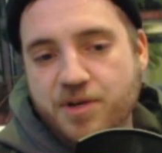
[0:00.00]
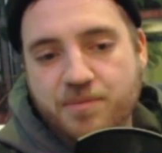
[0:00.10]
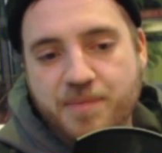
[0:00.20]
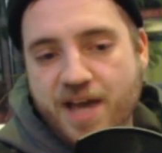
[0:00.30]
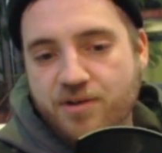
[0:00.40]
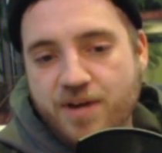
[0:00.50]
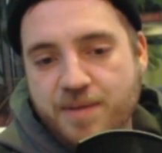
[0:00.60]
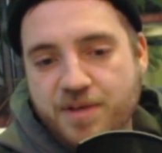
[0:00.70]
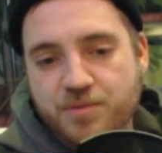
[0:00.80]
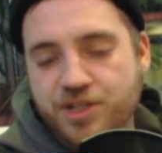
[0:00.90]
about battle
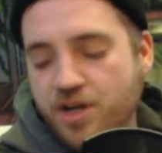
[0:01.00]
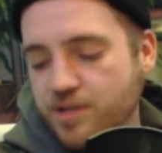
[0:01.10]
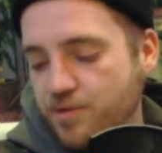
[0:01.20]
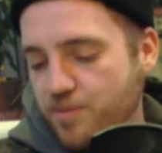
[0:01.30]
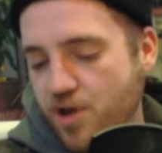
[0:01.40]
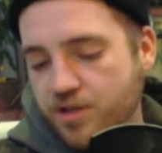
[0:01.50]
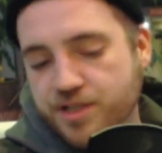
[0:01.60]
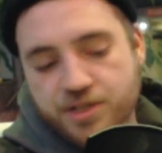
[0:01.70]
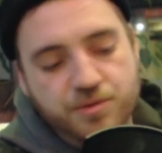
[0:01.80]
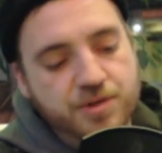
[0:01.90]
rap, and we talked about
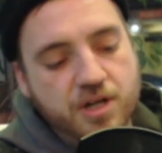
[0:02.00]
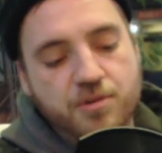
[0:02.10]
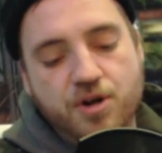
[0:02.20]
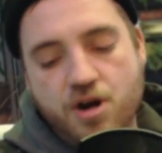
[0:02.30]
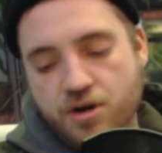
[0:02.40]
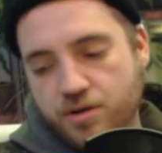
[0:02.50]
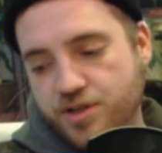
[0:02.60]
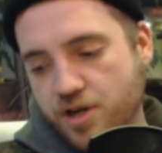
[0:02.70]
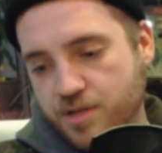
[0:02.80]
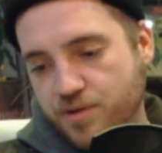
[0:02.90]
politics, we talked about art,
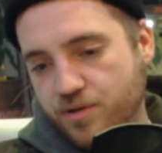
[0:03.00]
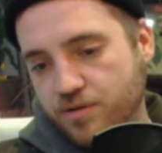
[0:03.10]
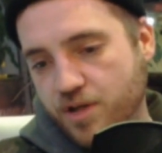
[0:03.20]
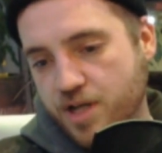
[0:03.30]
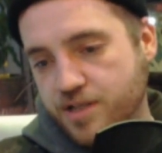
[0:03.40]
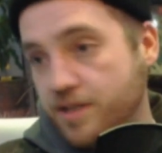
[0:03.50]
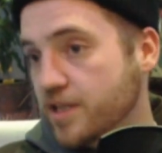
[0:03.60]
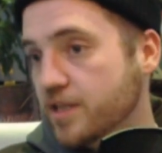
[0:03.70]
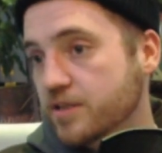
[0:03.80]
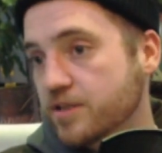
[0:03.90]
talk about lots of
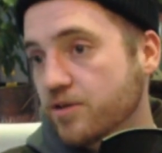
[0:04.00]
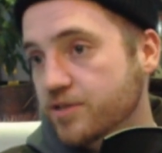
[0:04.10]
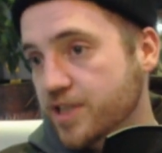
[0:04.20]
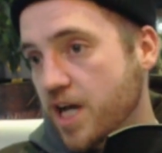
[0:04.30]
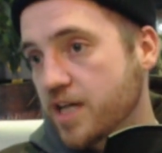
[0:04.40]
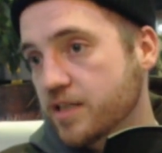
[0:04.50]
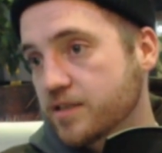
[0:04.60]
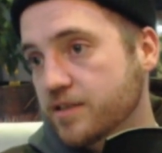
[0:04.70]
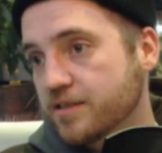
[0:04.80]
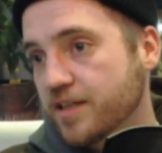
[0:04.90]
things,
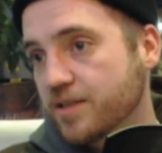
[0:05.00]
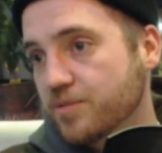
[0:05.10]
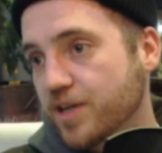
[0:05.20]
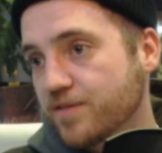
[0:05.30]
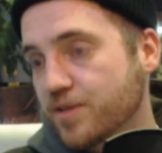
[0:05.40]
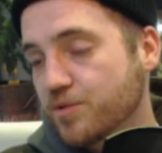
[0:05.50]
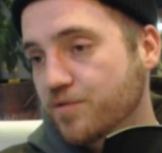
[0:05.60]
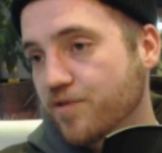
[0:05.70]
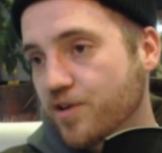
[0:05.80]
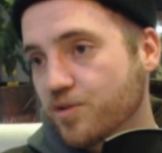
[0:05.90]
science and whatever that we
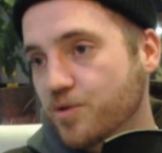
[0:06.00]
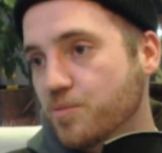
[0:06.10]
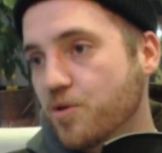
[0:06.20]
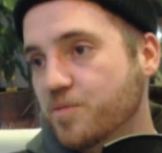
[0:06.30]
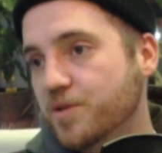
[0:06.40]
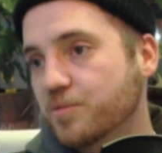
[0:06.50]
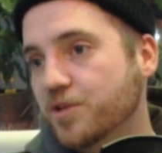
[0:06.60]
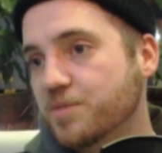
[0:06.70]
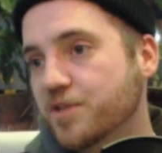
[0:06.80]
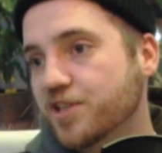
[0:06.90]
would follow. We were both
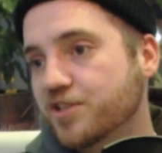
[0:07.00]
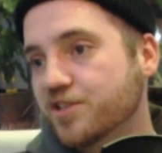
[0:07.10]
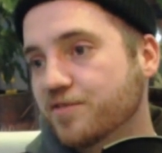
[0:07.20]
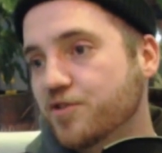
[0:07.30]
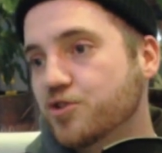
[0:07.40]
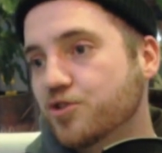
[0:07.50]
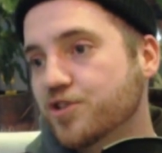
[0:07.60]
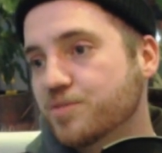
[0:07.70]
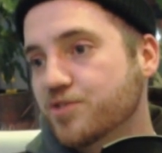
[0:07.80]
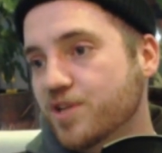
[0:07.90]
really big into the
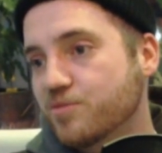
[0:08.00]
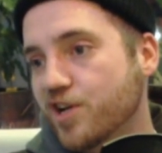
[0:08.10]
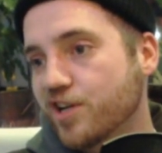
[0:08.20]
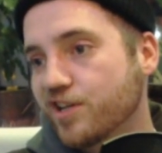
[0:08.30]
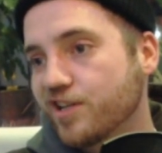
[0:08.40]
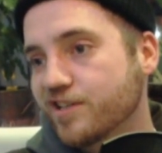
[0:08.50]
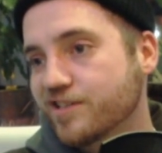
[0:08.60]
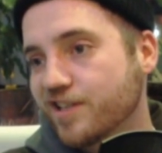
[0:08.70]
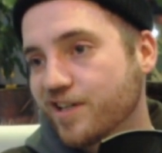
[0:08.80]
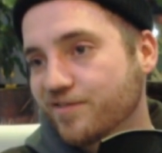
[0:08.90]
futurism subreddit and
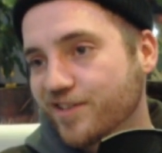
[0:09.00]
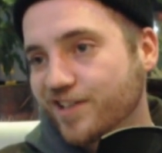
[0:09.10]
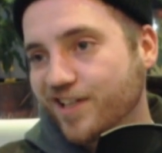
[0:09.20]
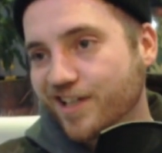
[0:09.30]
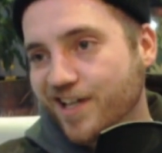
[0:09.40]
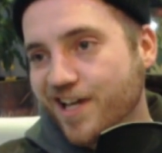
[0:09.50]
stuff, and like.